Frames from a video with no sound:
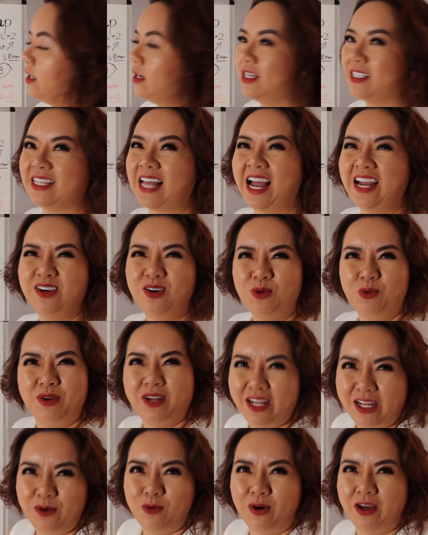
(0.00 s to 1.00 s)
because I don't
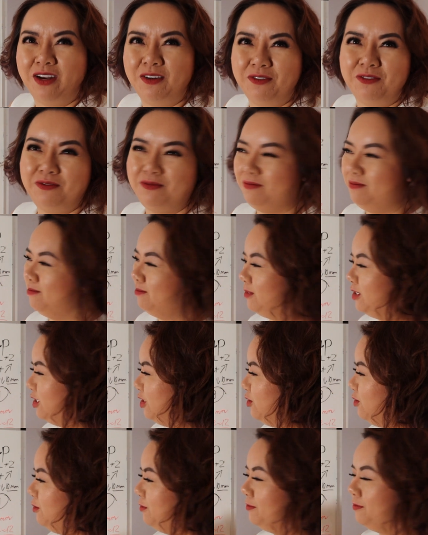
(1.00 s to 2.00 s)
really want to
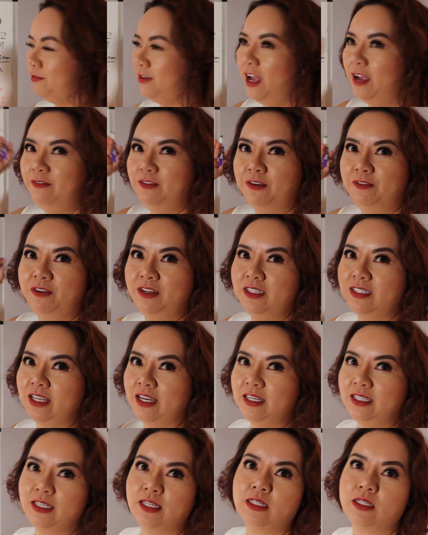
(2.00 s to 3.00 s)
do 5 different
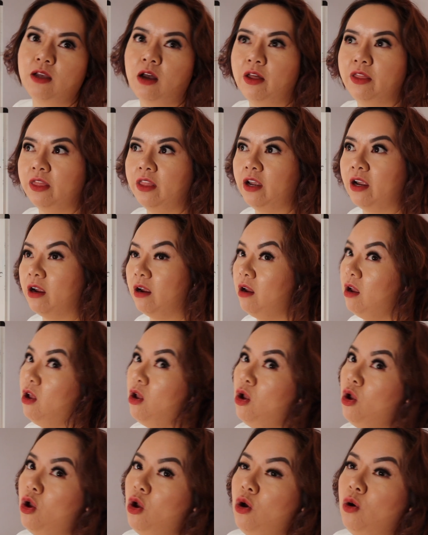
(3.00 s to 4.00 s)
sizes on there.
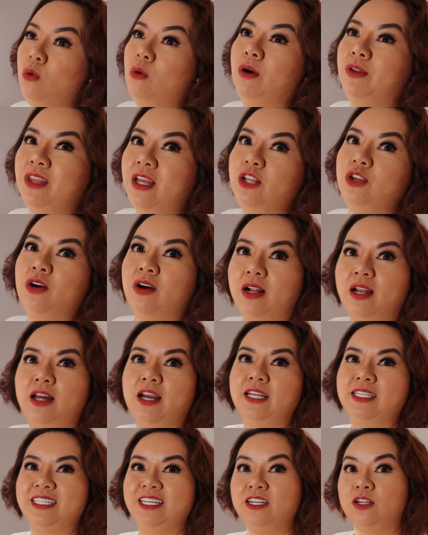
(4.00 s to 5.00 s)
Well, then your
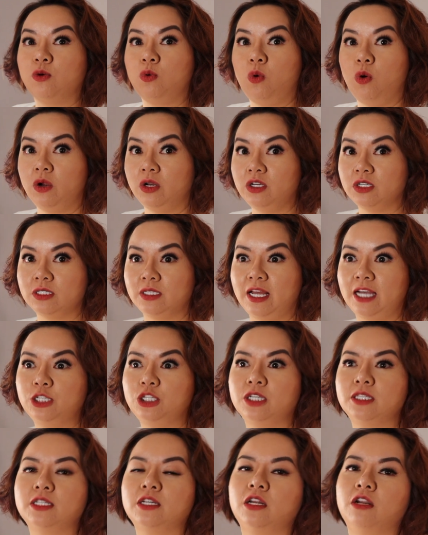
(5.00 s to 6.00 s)
client's inner corner's
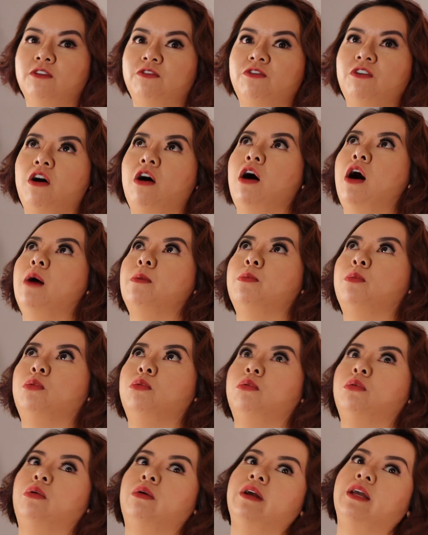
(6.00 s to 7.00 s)
lash is gonna fall off
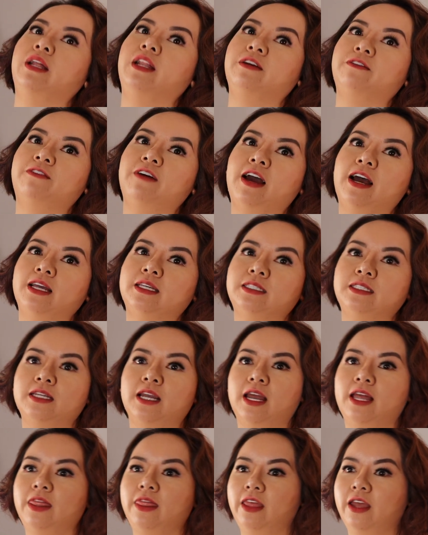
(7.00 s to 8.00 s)
really fast,
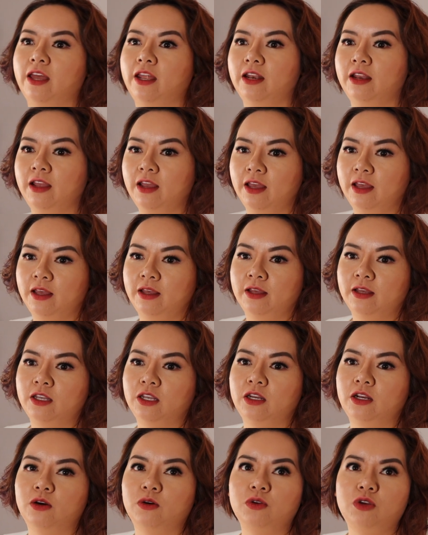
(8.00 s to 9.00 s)
and then
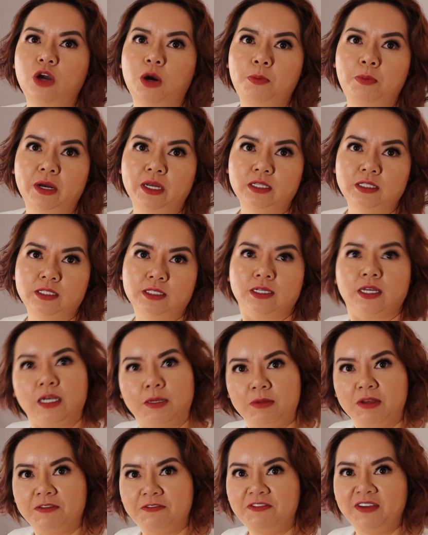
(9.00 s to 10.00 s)
your butt's gonna
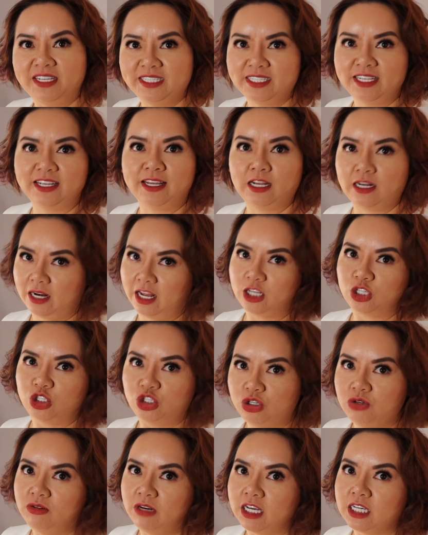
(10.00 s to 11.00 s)
be fixing it like
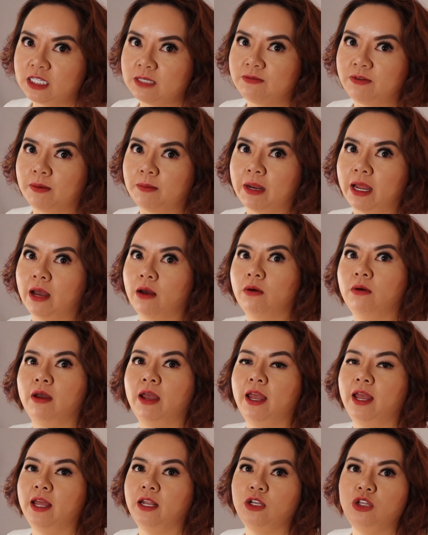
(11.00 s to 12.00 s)
2 days from now,
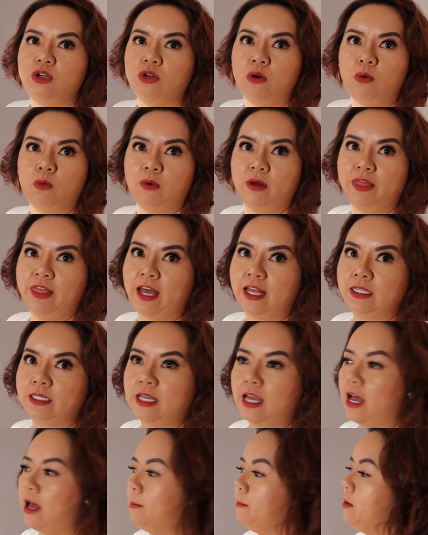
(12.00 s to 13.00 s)
and you don't want that to
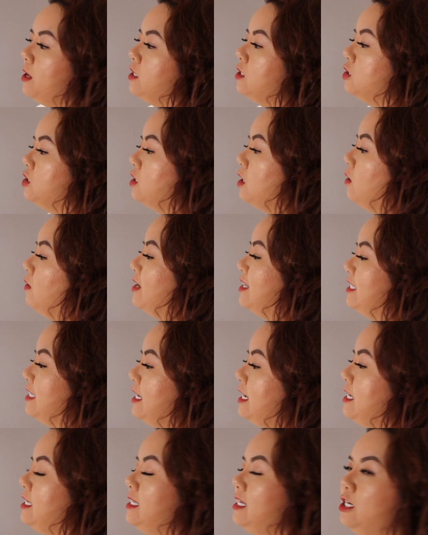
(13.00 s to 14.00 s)
happen. So it's
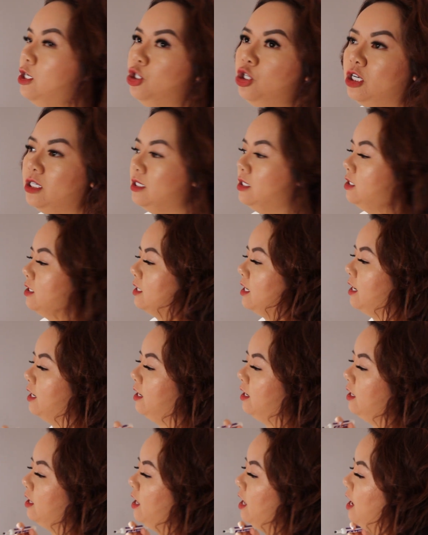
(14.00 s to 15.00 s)
easy just to kind
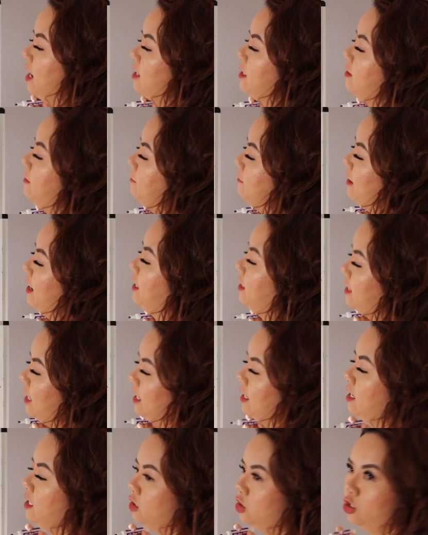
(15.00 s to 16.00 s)
of divide
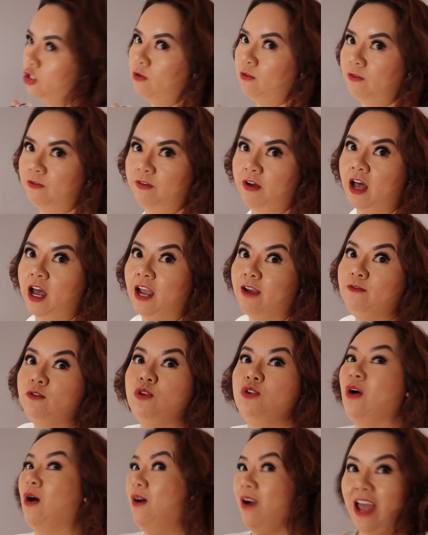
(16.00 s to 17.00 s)
that into 5. You
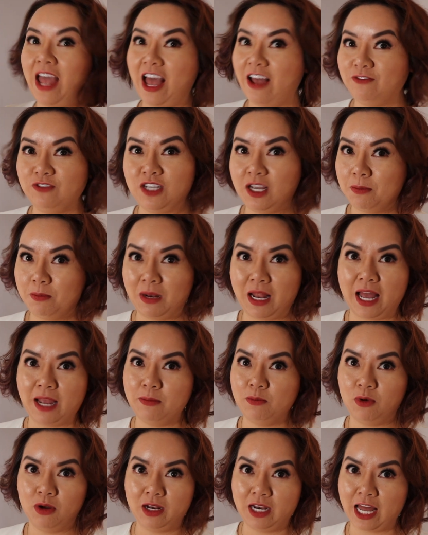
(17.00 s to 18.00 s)
don't have to apply
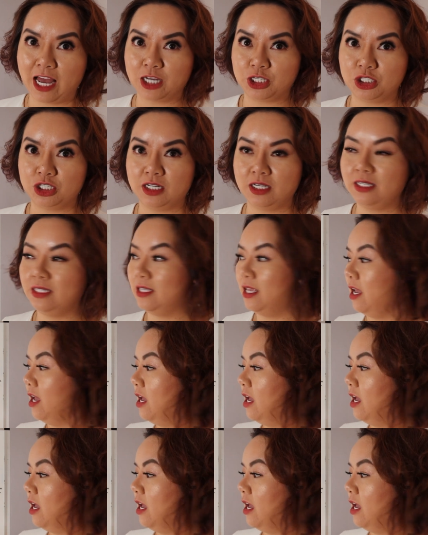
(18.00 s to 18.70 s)
more lashes,